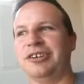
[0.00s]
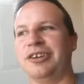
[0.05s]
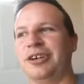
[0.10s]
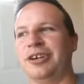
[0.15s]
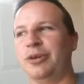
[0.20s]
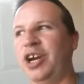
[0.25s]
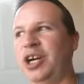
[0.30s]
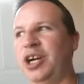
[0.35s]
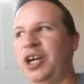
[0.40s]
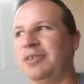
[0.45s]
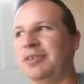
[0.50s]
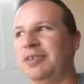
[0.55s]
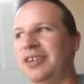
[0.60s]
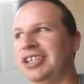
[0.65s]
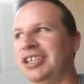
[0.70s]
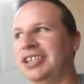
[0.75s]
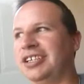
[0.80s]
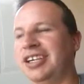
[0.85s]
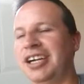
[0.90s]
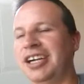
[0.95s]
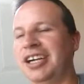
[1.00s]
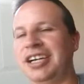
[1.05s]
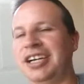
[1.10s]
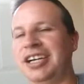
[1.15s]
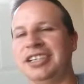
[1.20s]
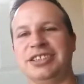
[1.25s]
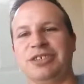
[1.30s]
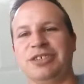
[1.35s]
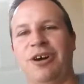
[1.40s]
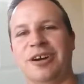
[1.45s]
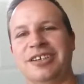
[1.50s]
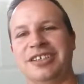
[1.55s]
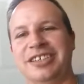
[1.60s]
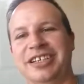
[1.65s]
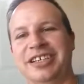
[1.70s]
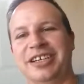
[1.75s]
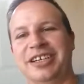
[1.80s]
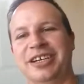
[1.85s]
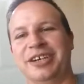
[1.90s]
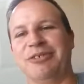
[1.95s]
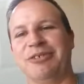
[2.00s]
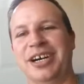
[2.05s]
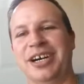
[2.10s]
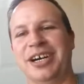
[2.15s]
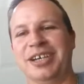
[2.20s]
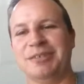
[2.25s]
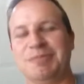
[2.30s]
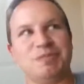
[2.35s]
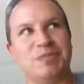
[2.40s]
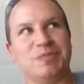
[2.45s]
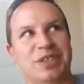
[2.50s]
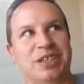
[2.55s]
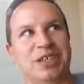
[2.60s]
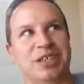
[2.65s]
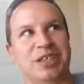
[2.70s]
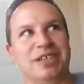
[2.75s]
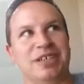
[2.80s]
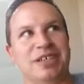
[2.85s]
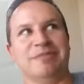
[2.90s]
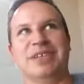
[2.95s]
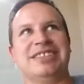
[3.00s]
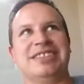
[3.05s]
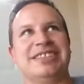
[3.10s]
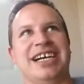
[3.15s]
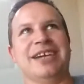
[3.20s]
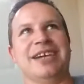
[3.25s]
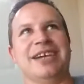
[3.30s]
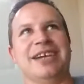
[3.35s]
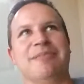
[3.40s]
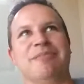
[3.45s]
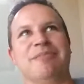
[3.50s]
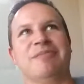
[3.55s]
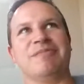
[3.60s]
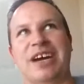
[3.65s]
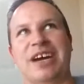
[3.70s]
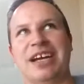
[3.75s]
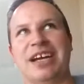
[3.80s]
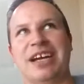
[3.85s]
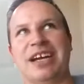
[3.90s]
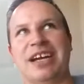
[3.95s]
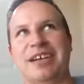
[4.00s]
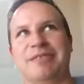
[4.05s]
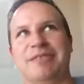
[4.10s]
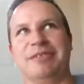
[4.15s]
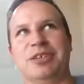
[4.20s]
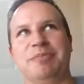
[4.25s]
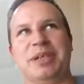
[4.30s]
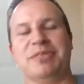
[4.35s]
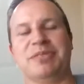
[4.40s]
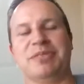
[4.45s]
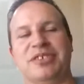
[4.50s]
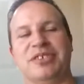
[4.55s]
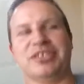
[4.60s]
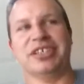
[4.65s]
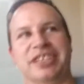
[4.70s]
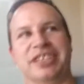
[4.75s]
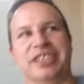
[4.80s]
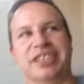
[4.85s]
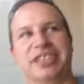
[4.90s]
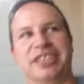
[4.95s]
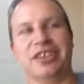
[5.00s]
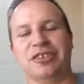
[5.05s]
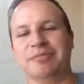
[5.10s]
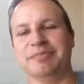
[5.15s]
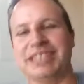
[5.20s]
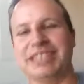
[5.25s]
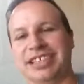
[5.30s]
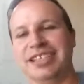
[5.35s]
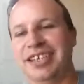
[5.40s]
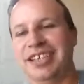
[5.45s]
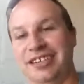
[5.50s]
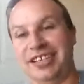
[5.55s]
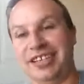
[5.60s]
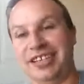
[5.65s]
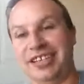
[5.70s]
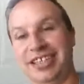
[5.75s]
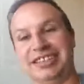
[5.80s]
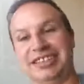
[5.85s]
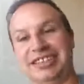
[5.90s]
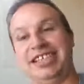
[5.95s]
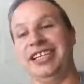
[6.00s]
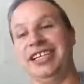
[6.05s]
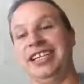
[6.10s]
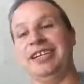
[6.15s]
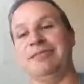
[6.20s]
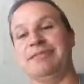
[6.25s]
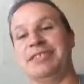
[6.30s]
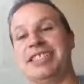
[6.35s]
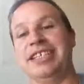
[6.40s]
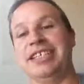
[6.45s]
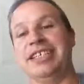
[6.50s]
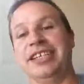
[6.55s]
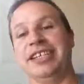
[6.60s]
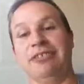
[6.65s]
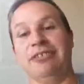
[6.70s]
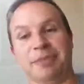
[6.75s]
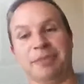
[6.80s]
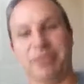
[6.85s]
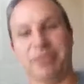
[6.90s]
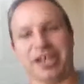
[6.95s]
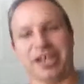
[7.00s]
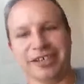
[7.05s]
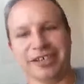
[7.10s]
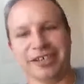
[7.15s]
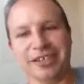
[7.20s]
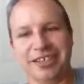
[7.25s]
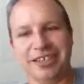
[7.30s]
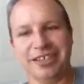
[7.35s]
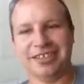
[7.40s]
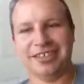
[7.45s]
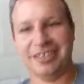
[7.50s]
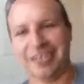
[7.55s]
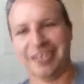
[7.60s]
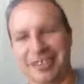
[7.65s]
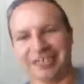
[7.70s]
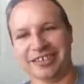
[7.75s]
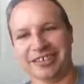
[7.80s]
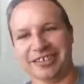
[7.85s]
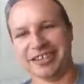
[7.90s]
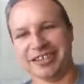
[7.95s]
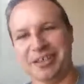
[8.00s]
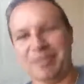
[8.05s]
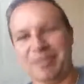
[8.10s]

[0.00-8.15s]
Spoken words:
are available. You are. Most of the time I know people in home business, and like you said, they never see their upline. They